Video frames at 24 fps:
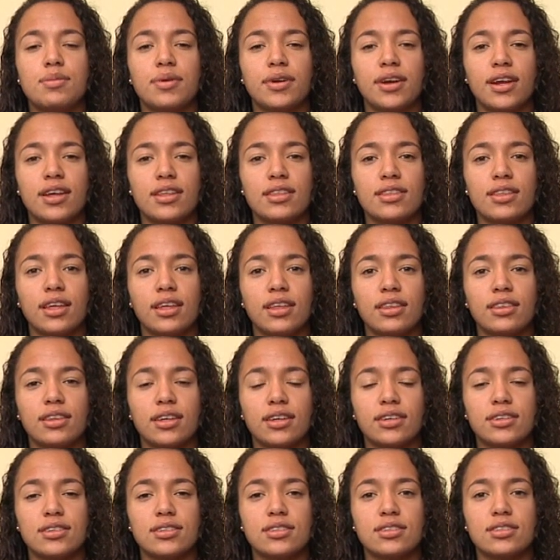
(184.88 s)
but I think
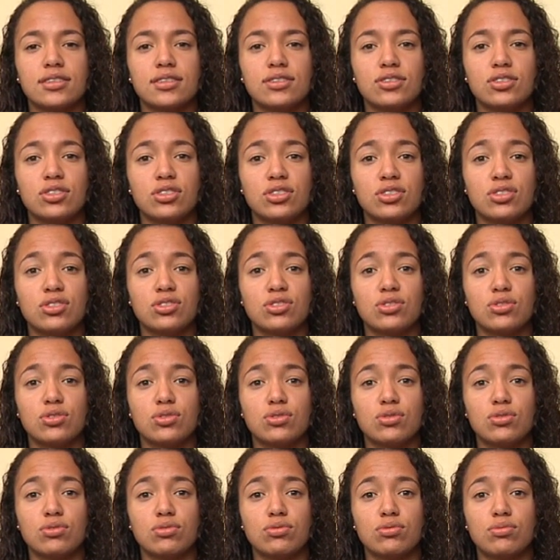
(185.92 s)
that she's
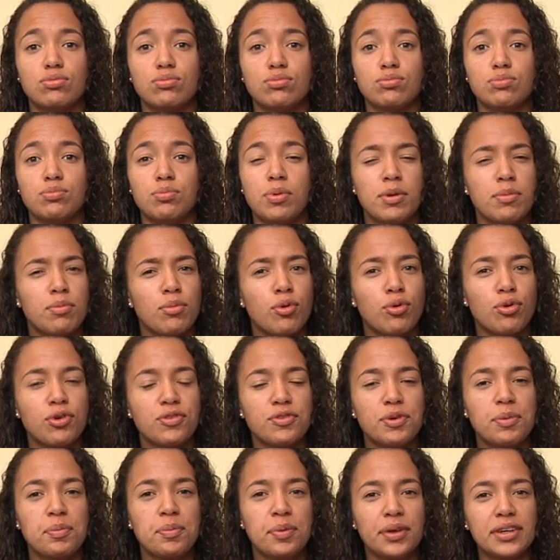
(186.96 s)
been more
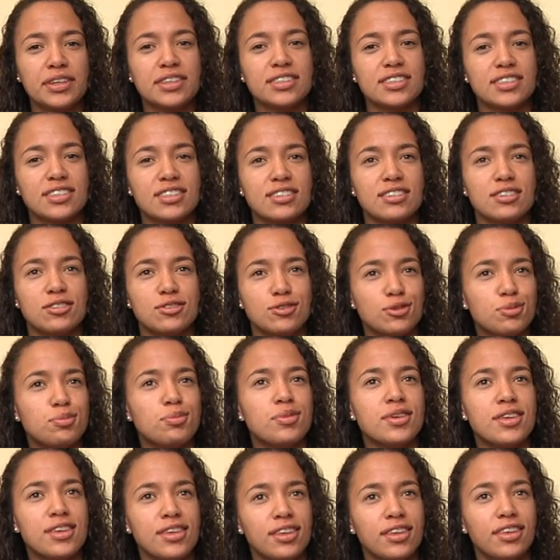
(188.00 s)
of a big sister to
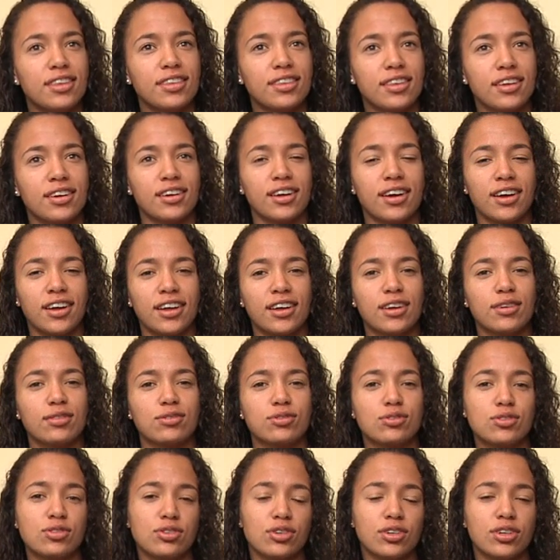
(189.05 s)
me than I
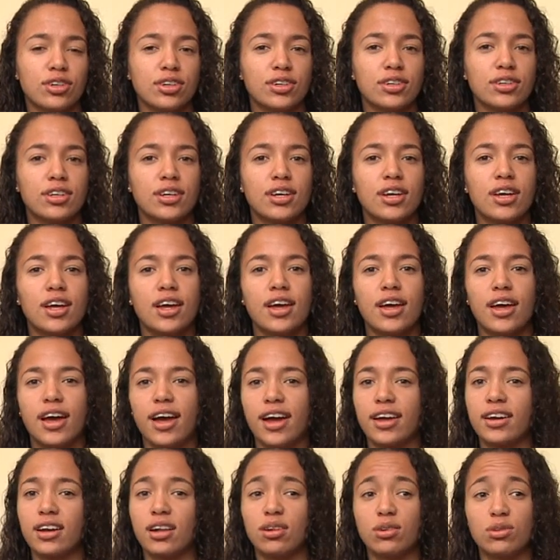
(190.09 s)
have to her,
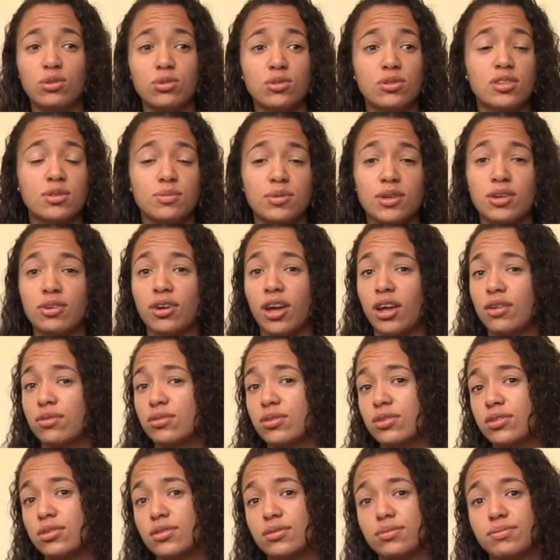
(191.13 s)
and I'll always be
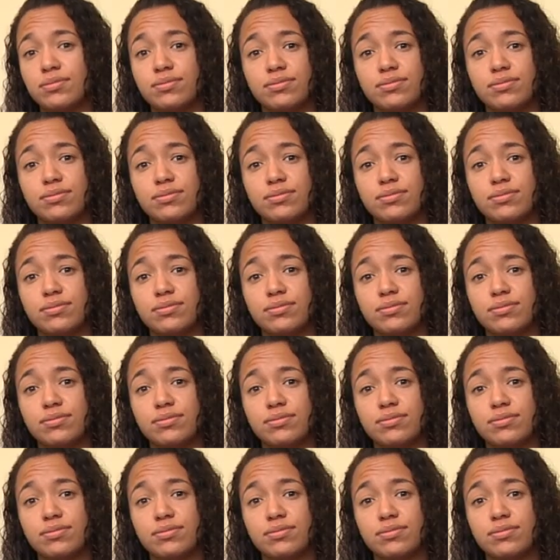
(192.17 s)
grateful,